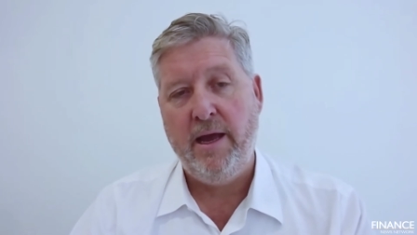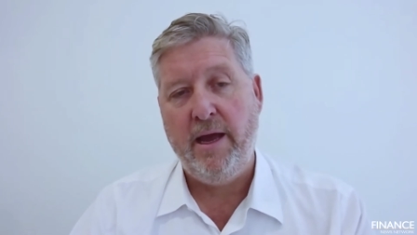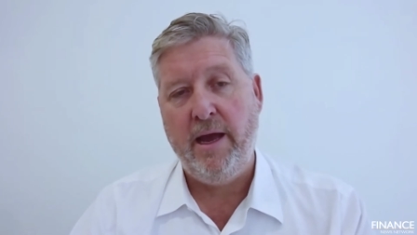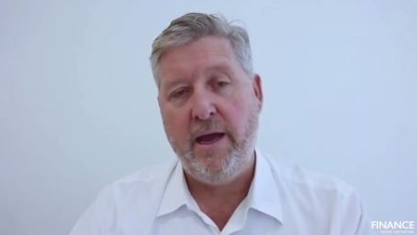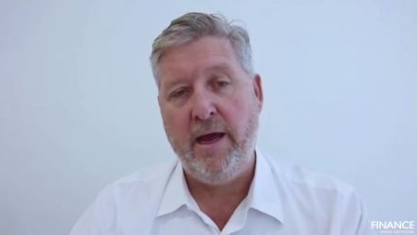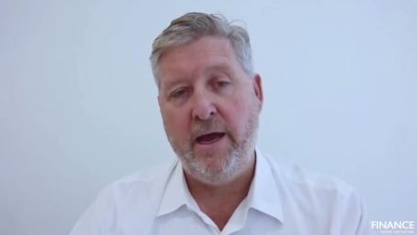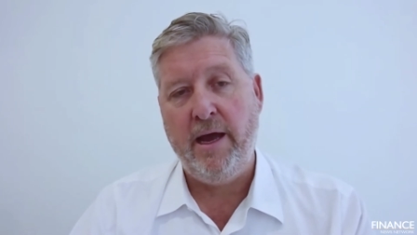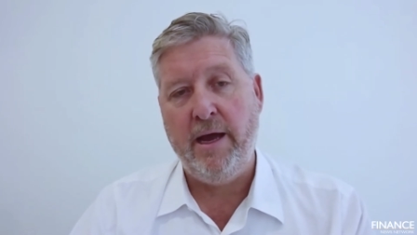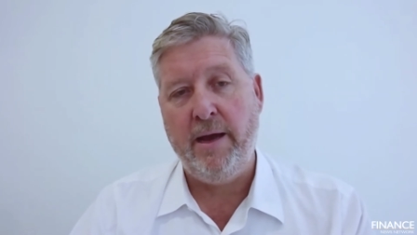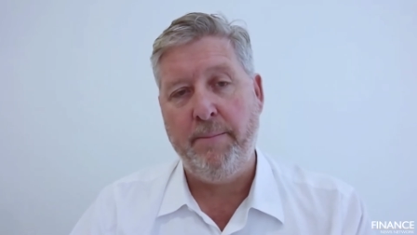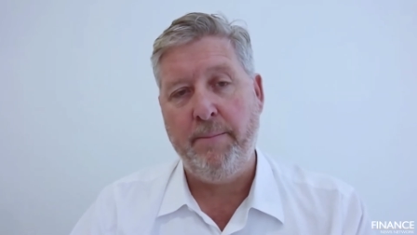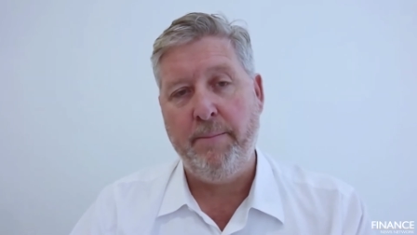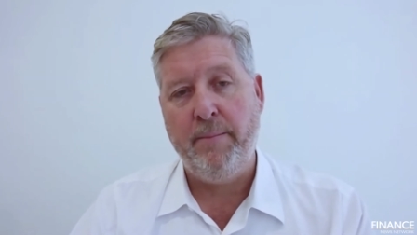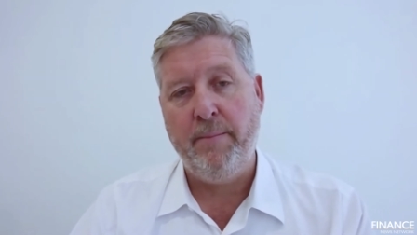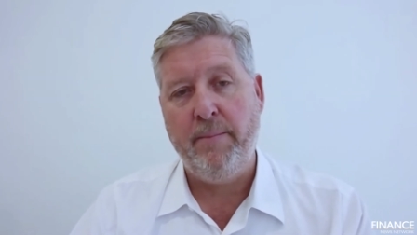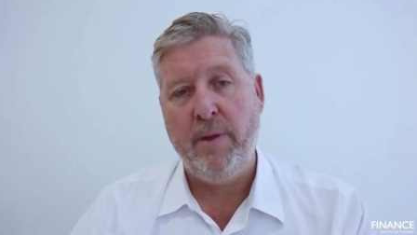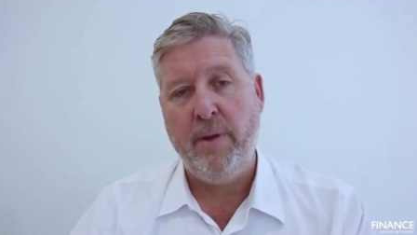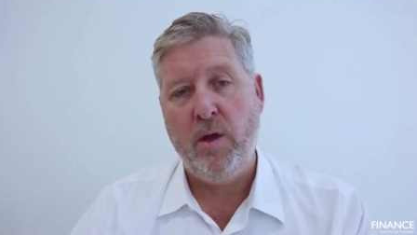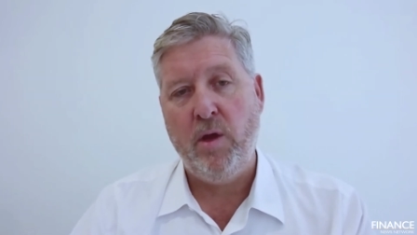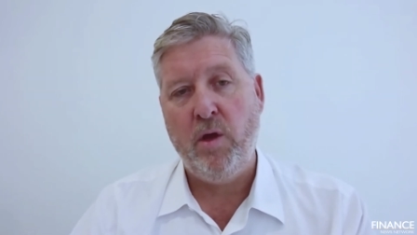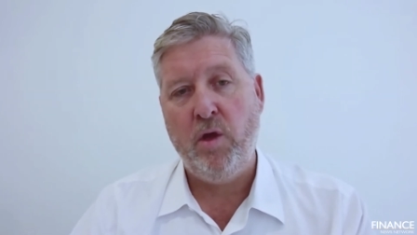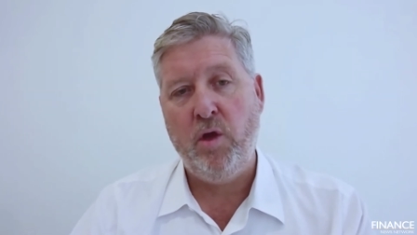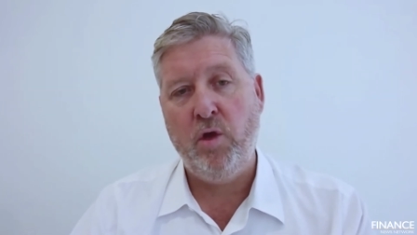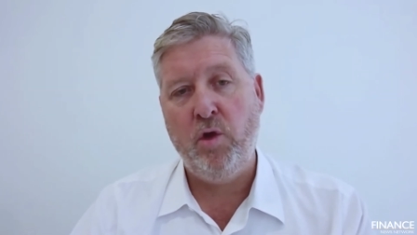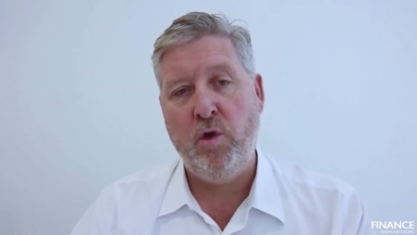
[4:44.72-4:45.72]
um,
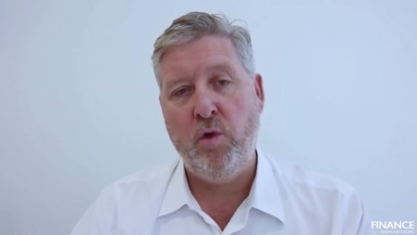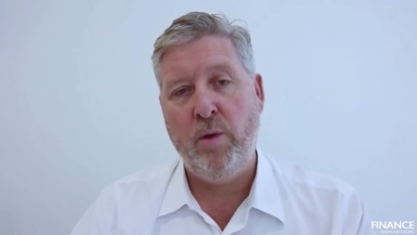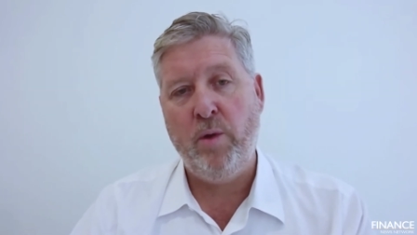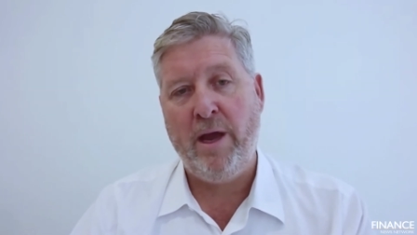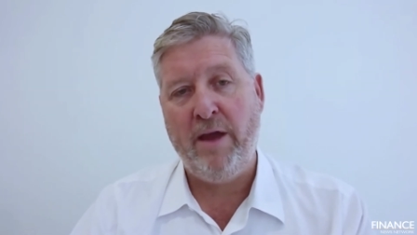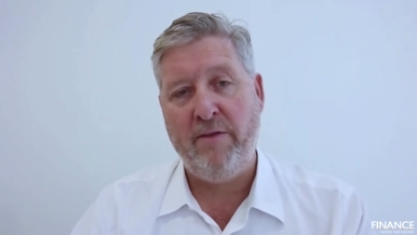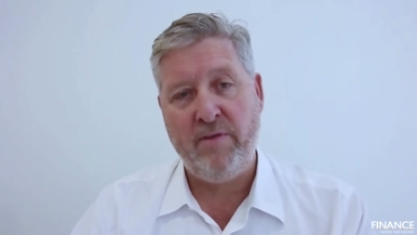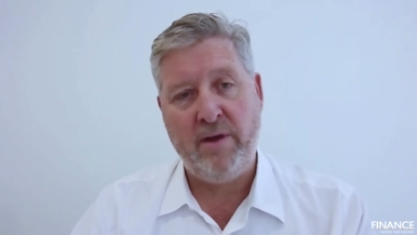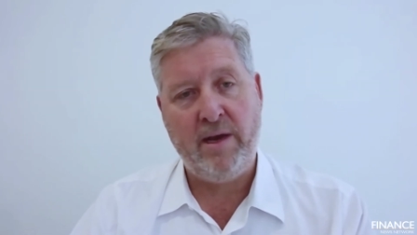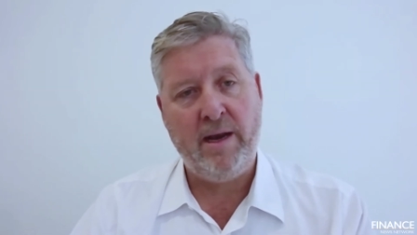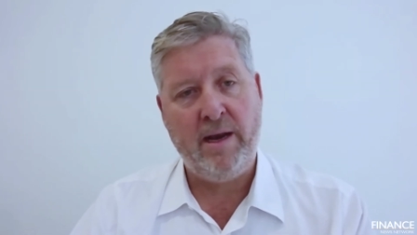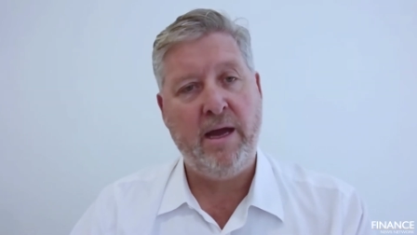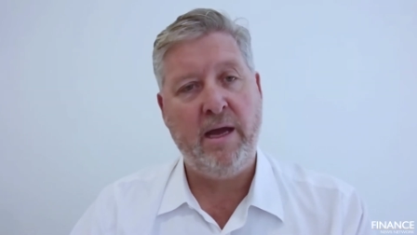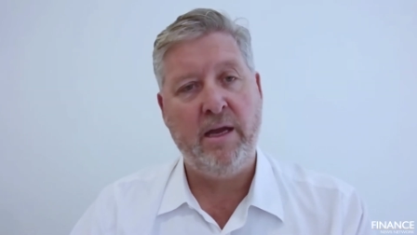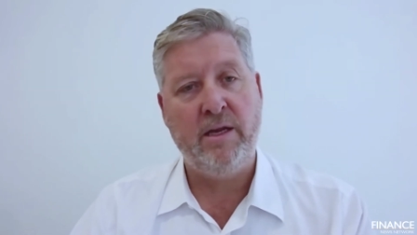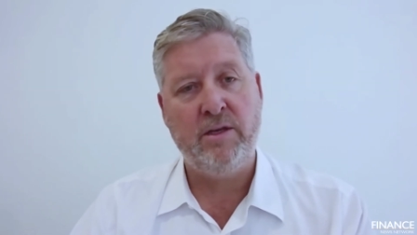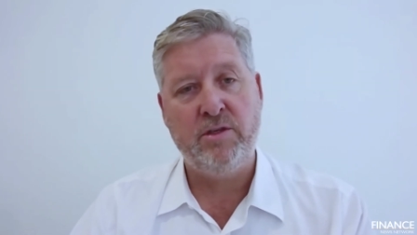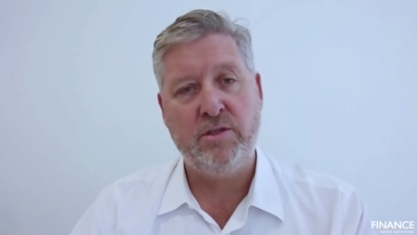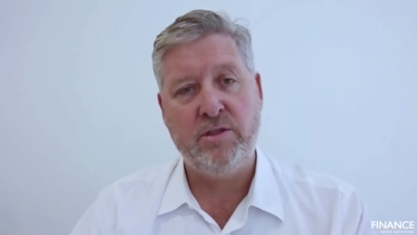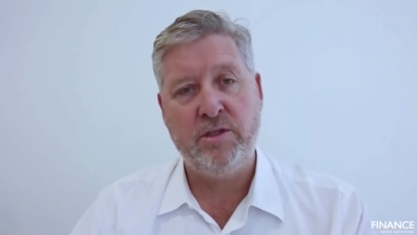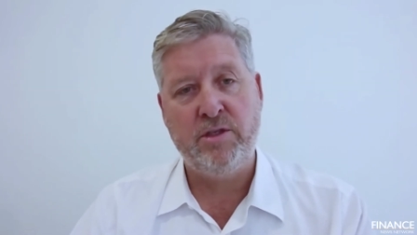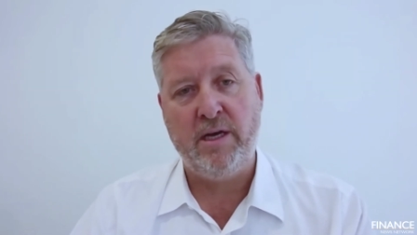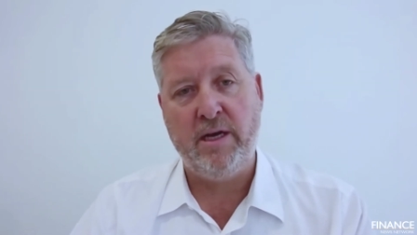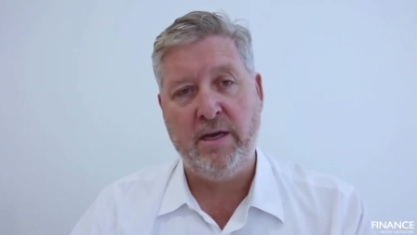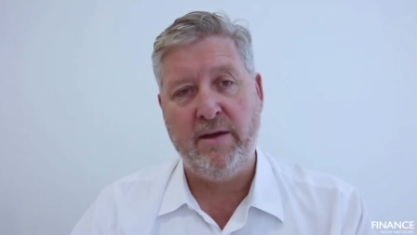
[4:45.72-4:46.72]
who have a
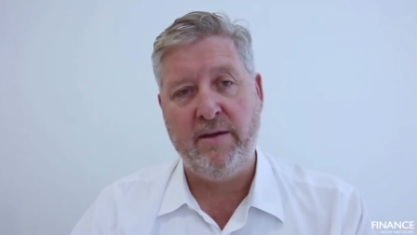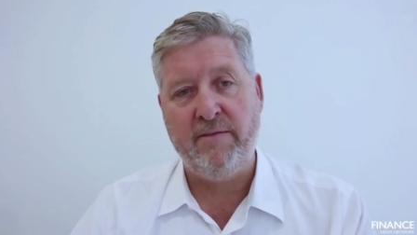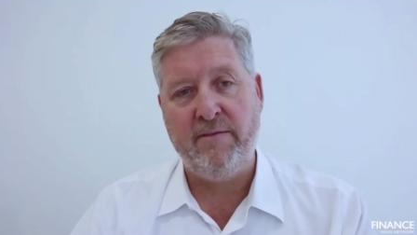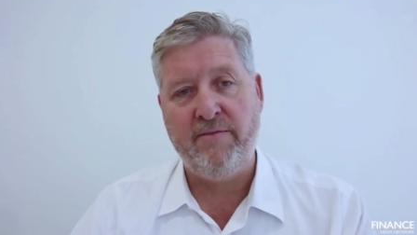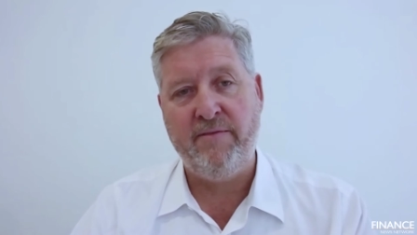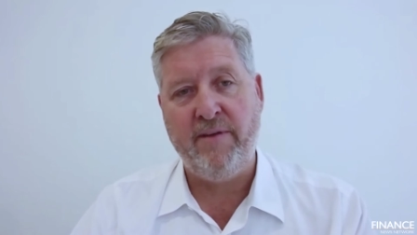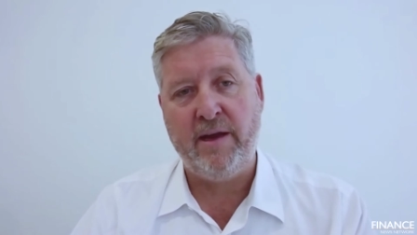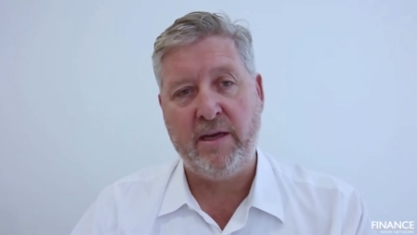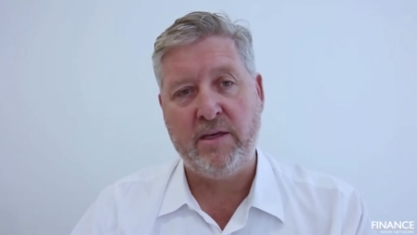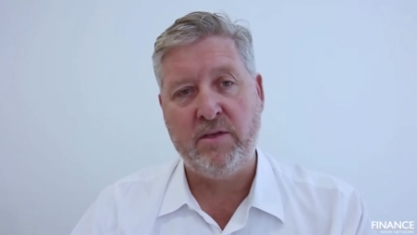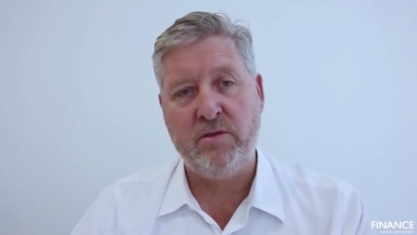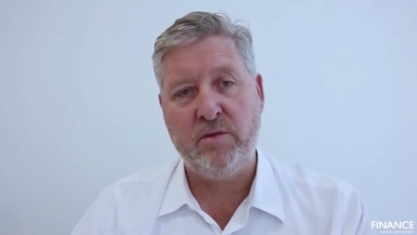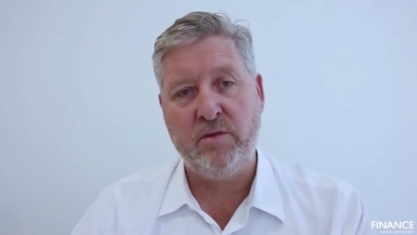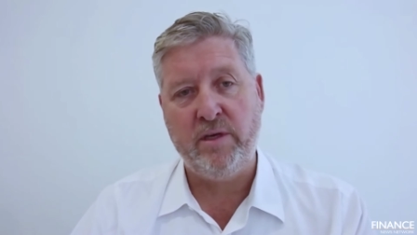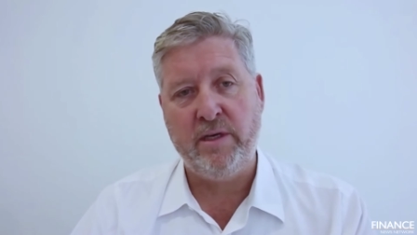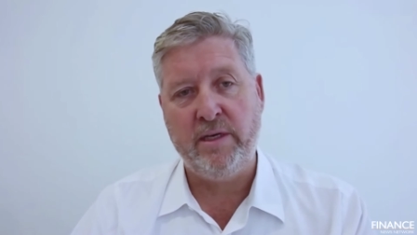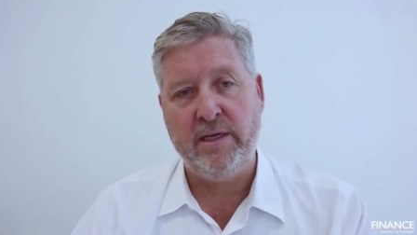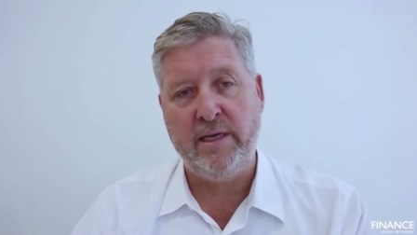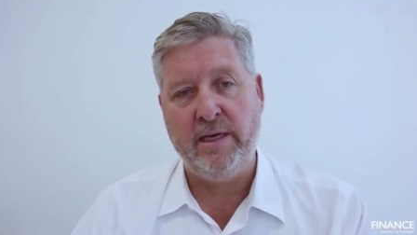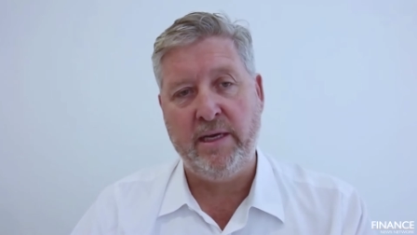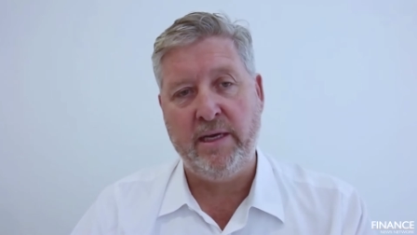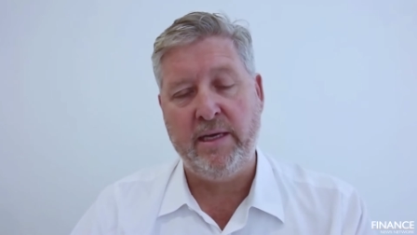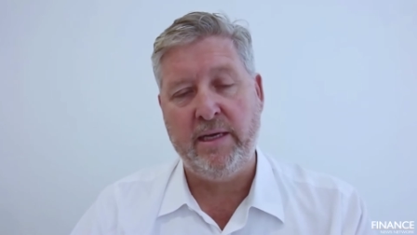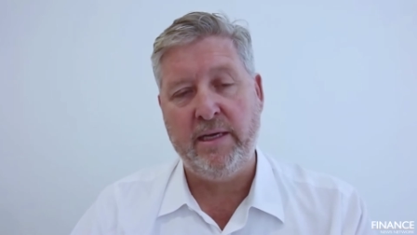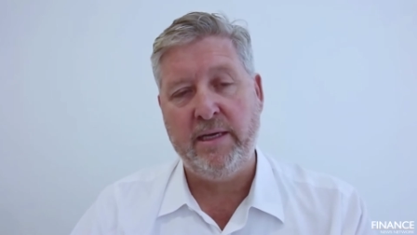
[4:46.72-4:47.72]
large uh,
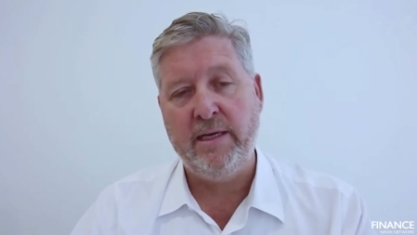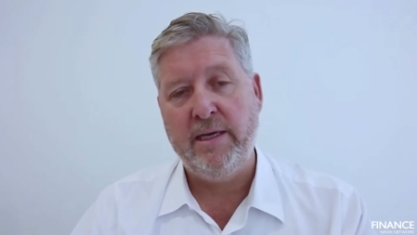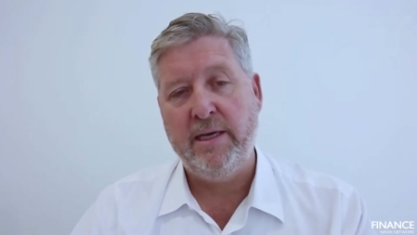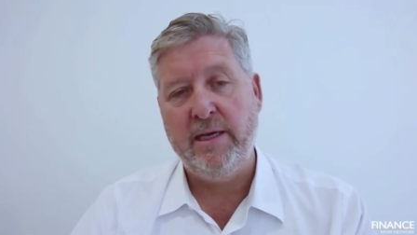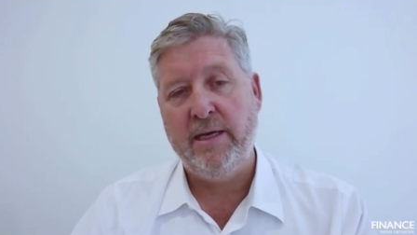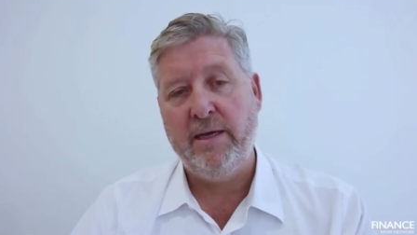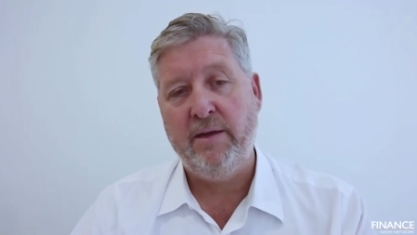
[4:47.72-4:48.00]
factory uh,